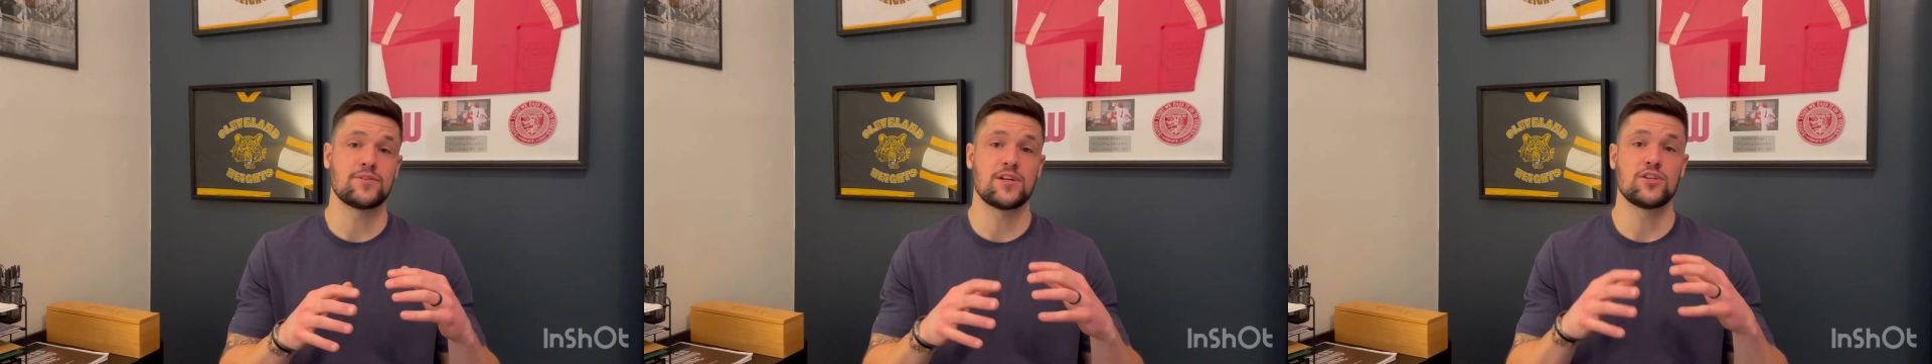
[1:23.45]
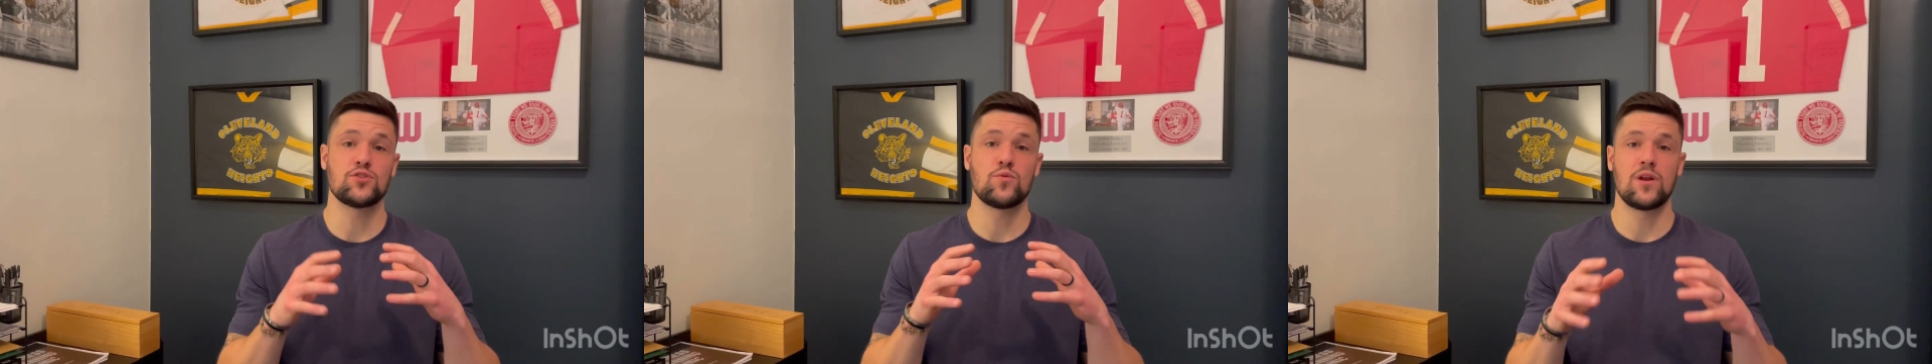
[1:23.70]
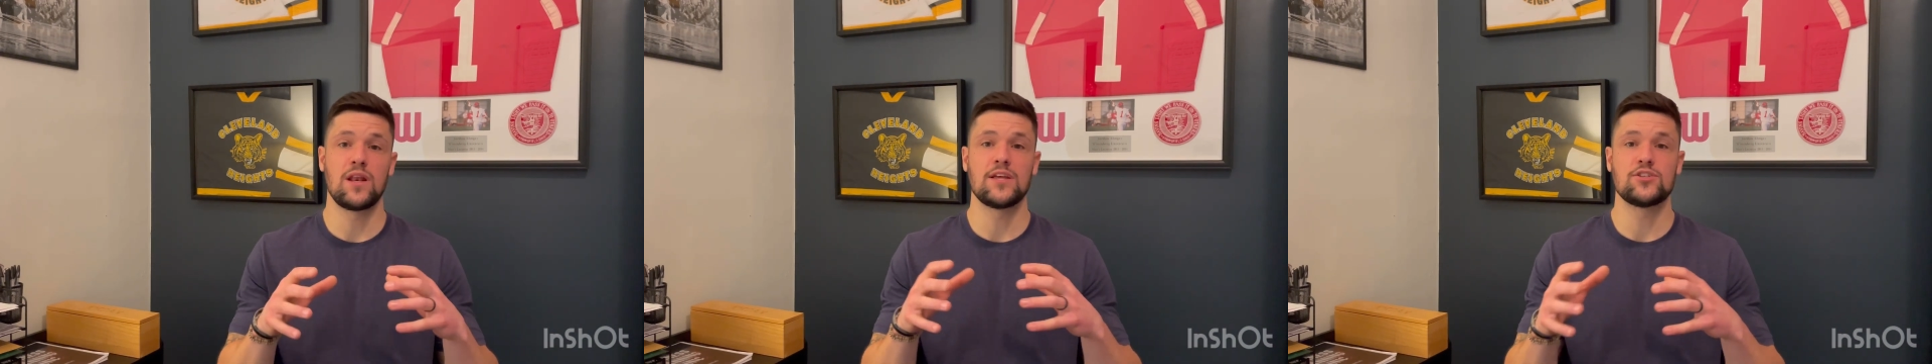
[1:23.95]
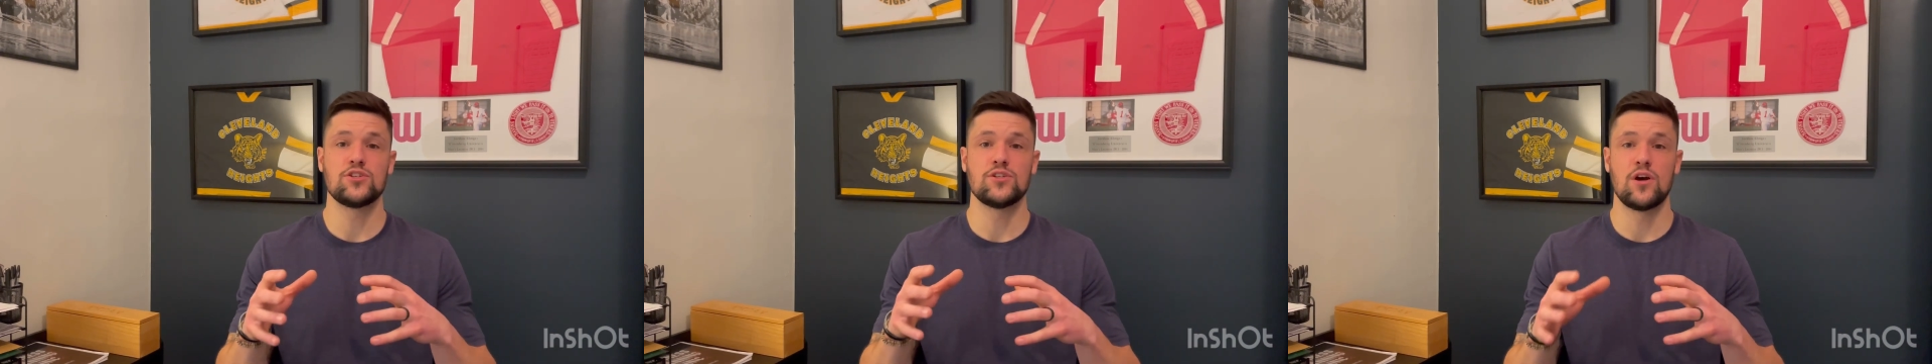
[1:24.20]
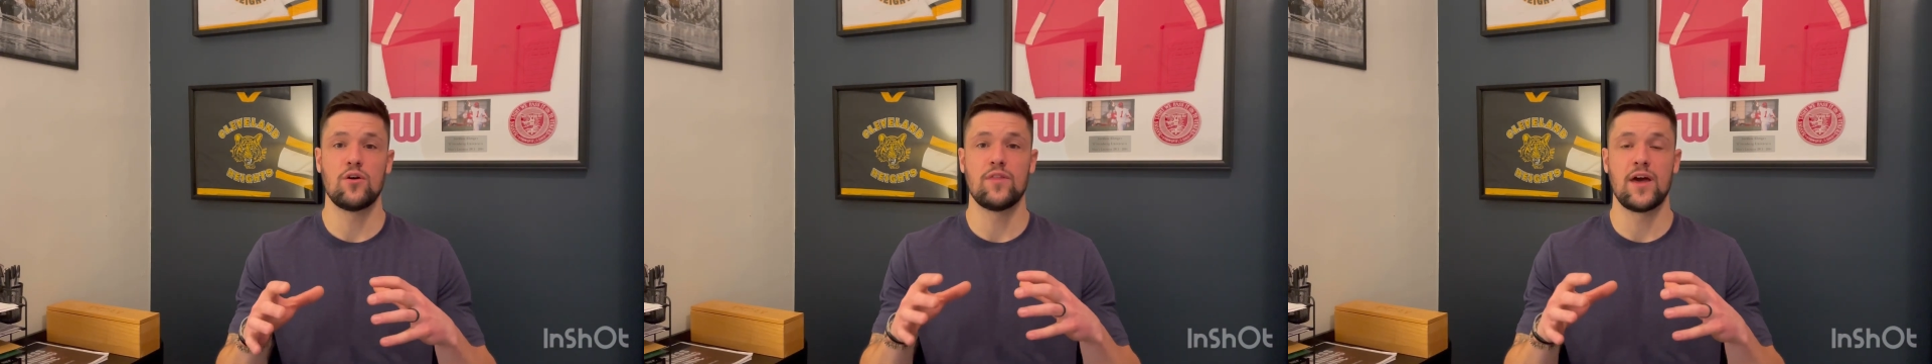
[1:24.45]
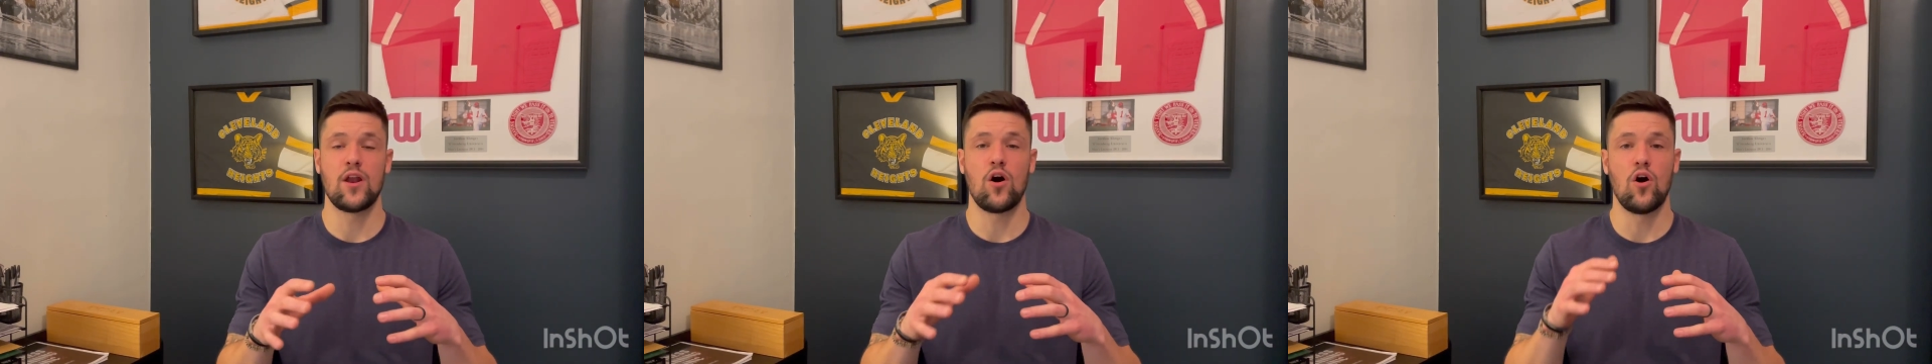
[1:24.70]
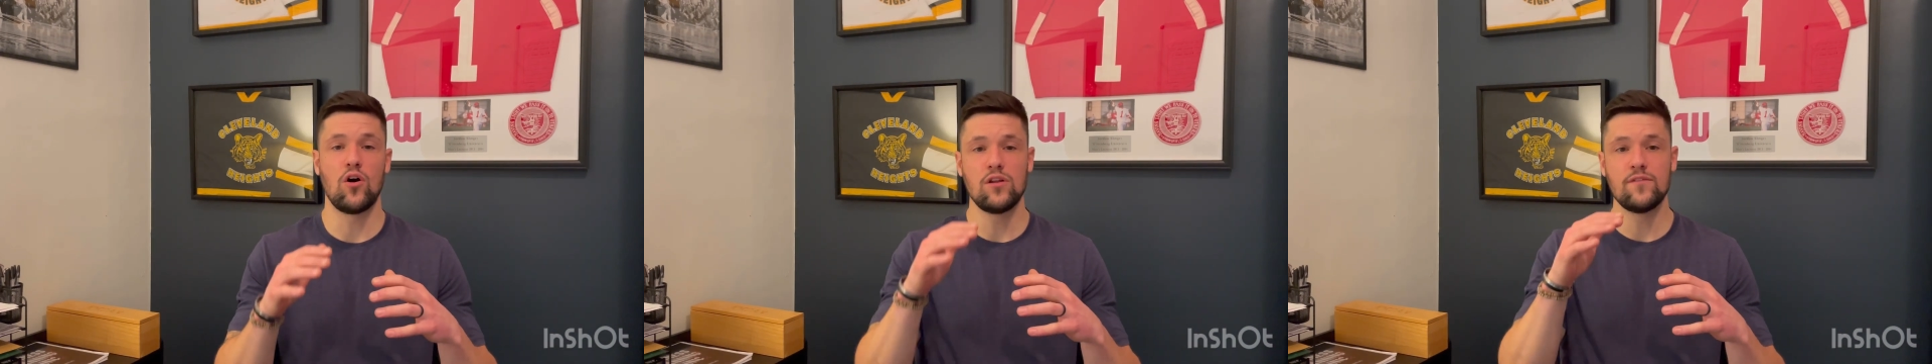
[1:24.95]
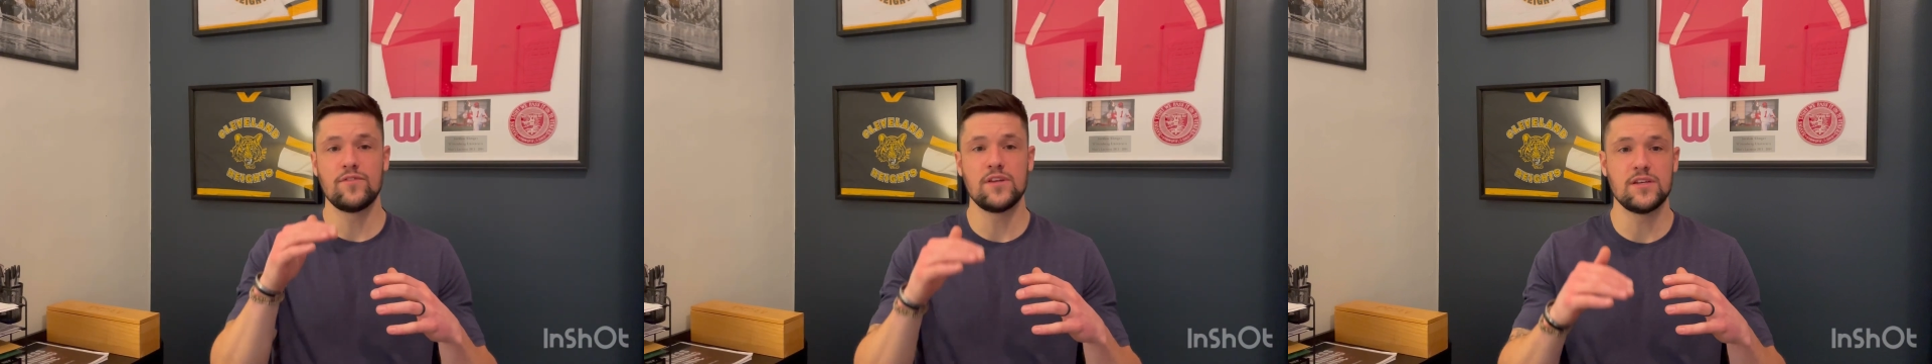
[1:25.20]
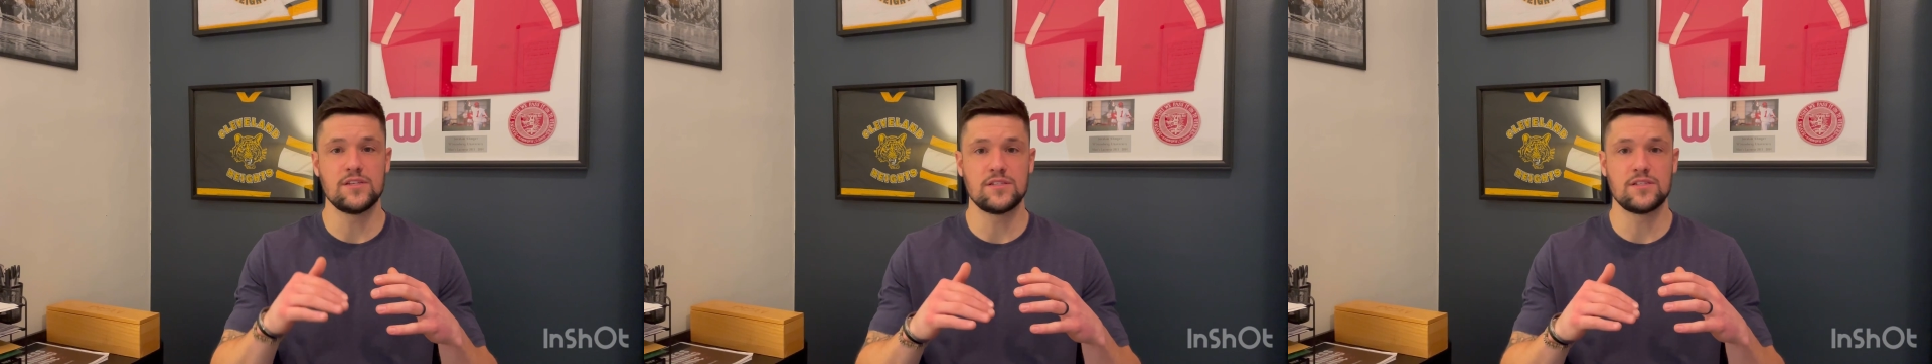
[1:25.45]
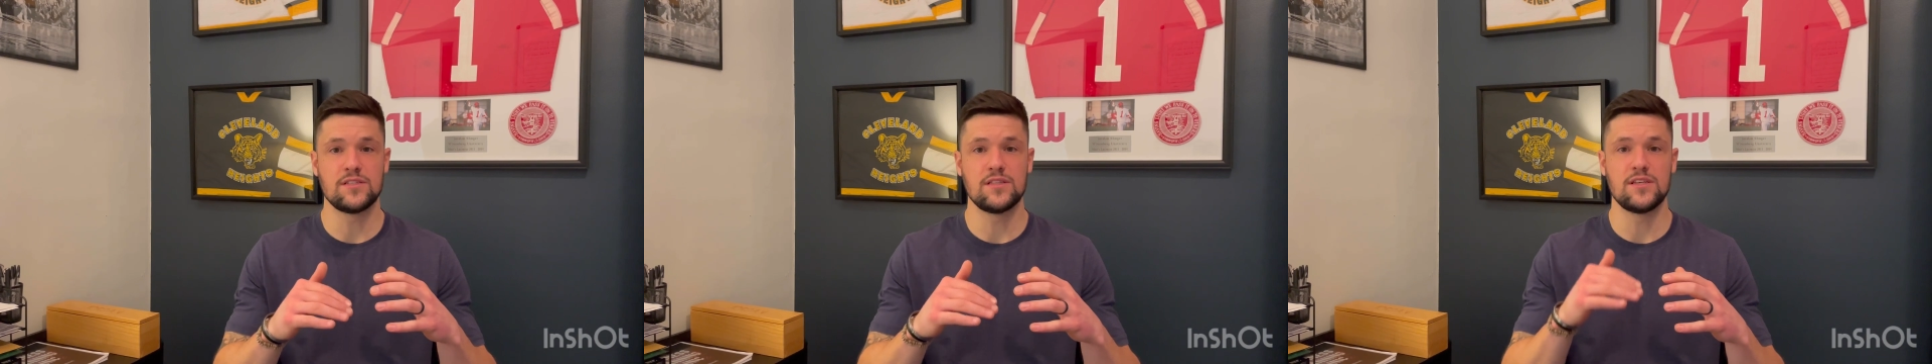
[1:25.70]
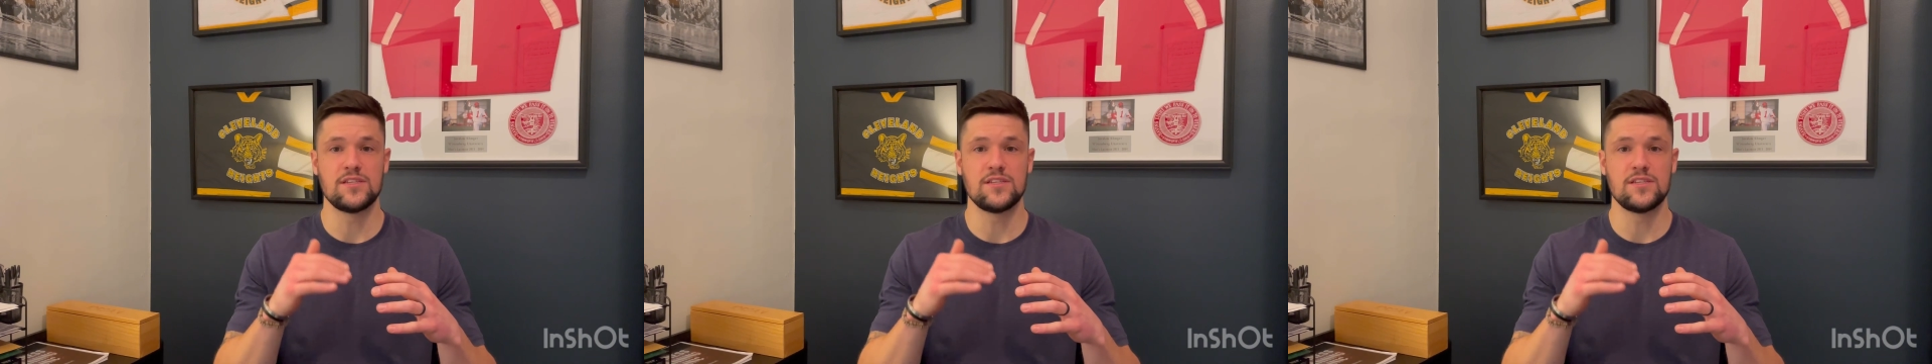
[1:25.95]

I just want to let you know that all of these